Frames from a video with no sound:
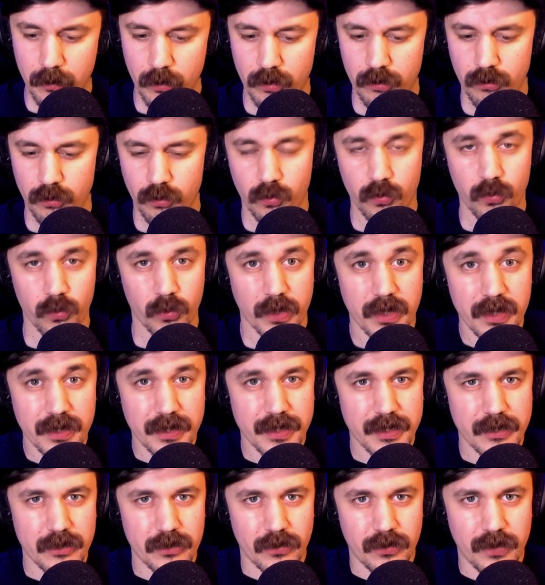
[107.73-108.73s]

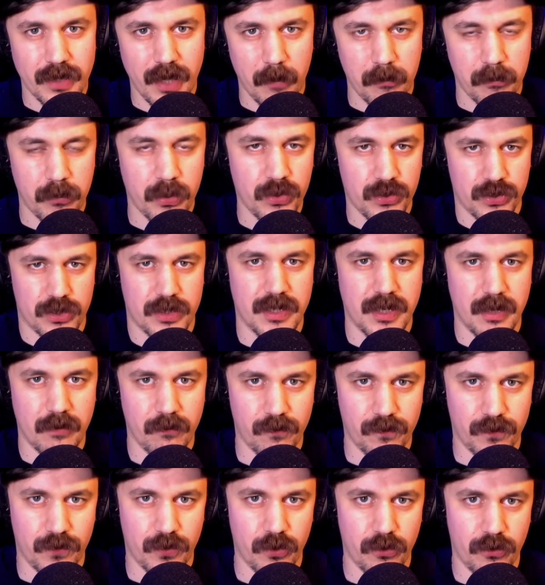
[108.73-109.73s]
really just kept pushing him
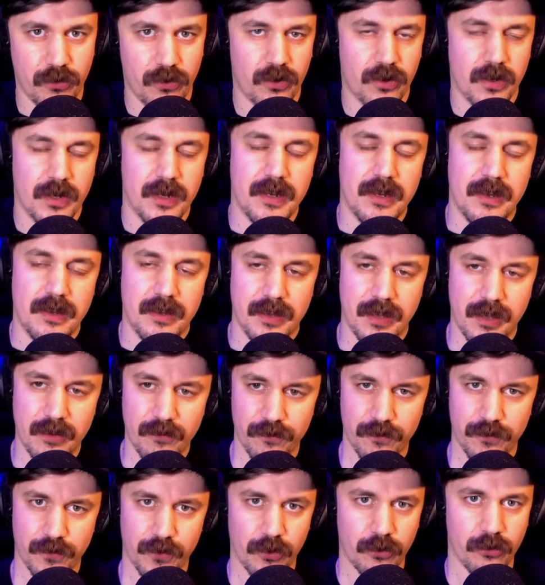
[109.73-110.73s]
further
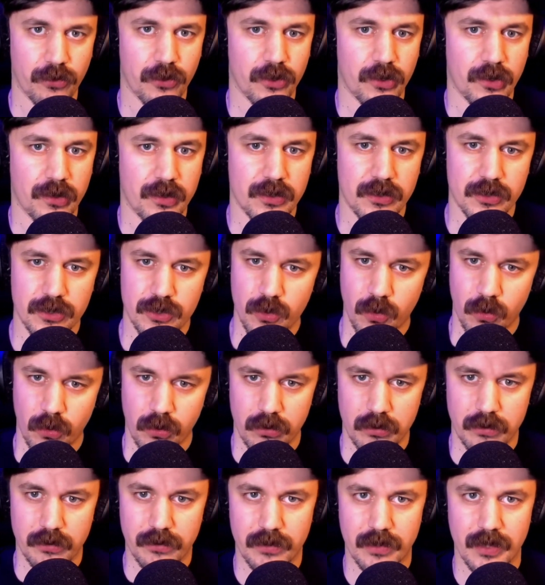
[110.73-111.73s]
and further
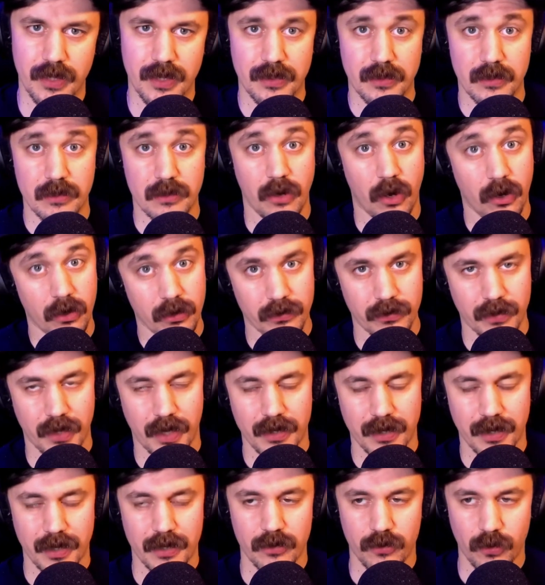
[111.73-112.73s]
towards the dark
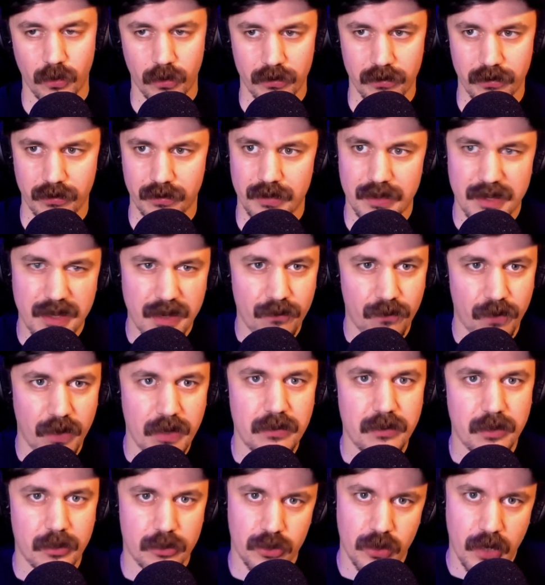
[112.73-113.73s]
side and towards the
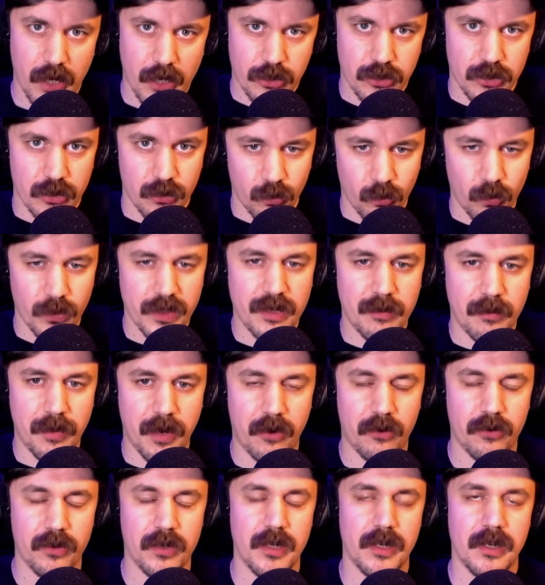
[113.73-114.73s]
events that you actually read
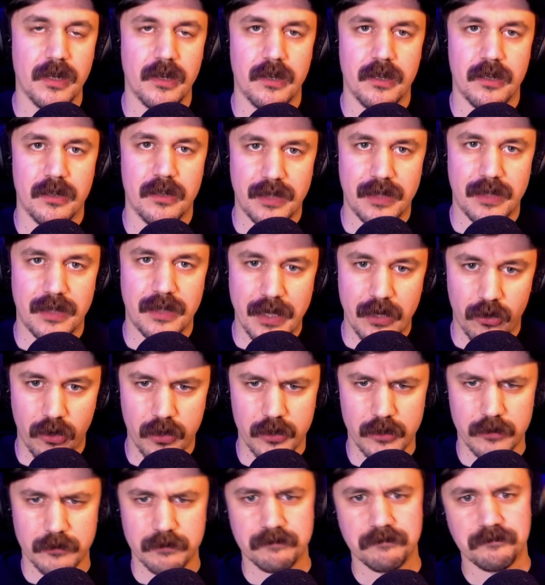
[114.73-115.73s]
about later
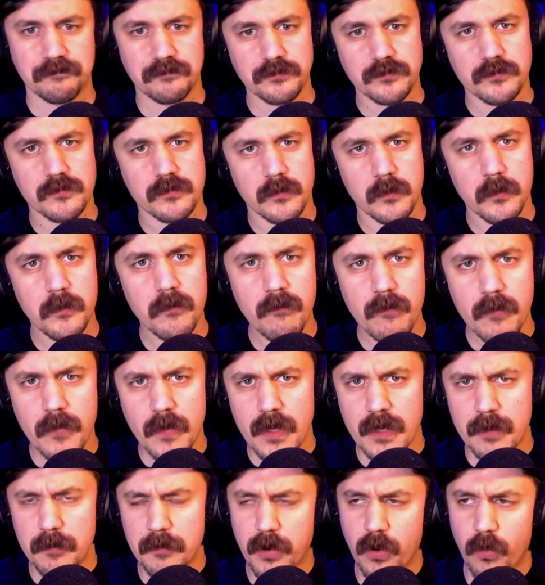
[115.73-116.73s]
on.
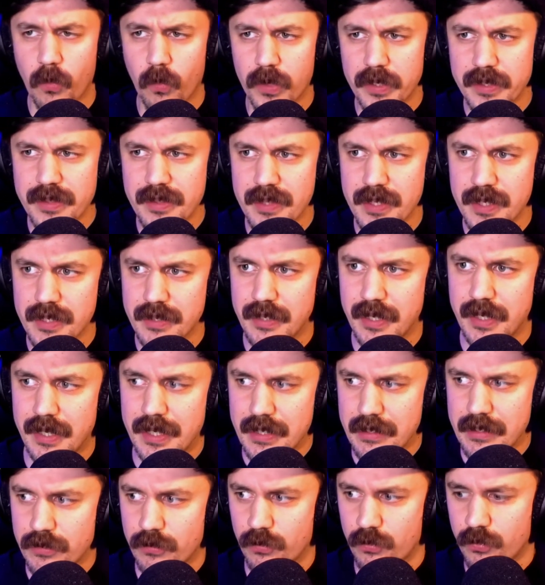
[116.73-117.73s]
But one thing that
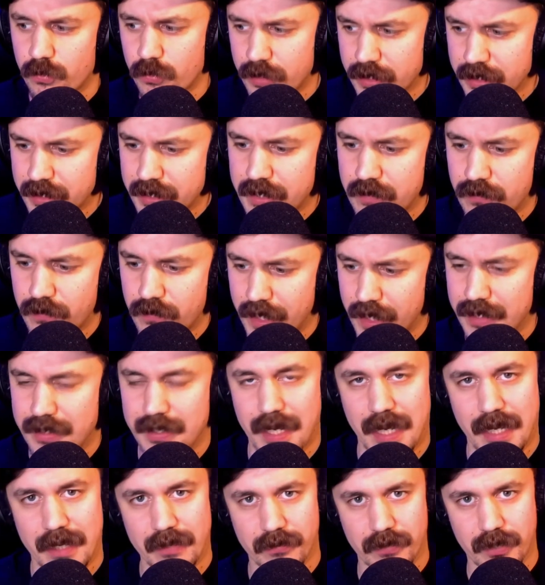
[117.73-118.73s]
is really
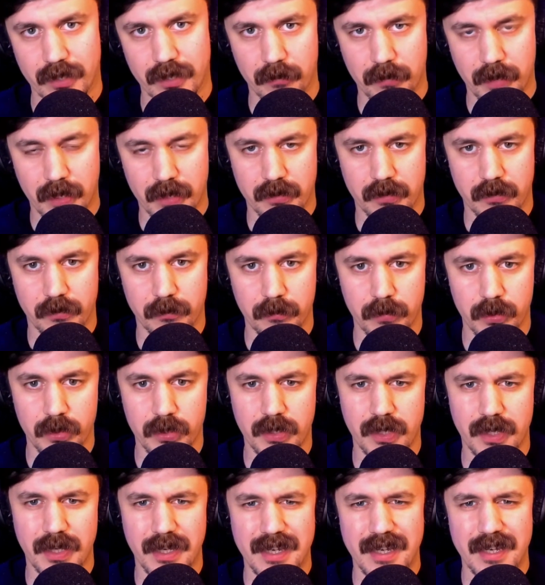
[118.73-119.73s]
fantastic about this
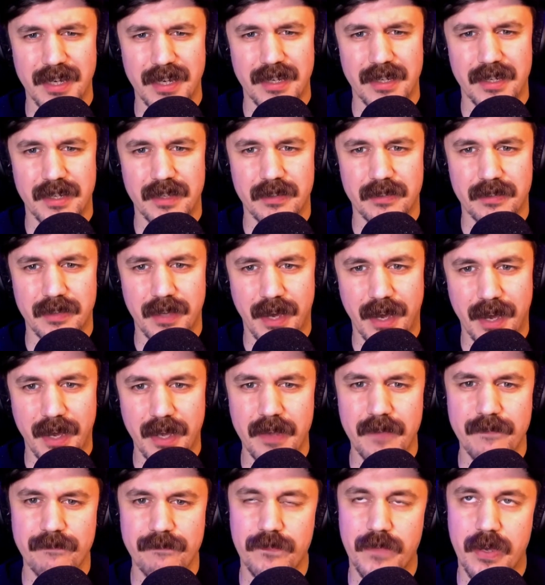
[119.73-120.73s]
book is
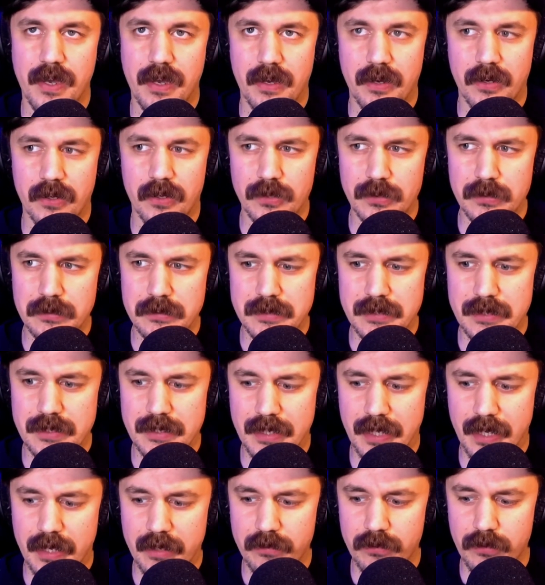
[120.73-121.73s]
I found,
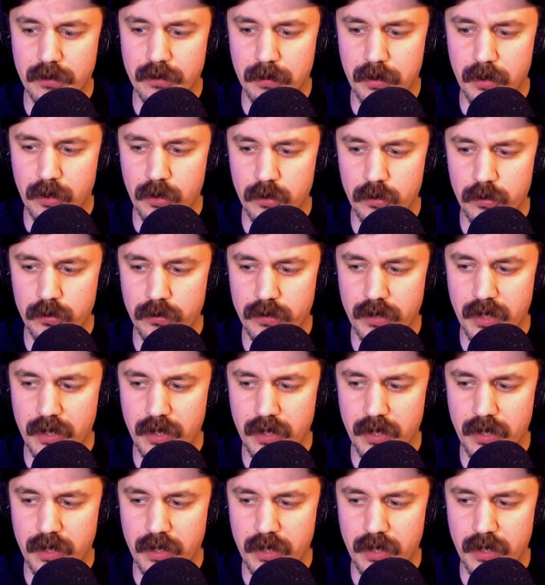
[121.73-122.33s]
I suppose,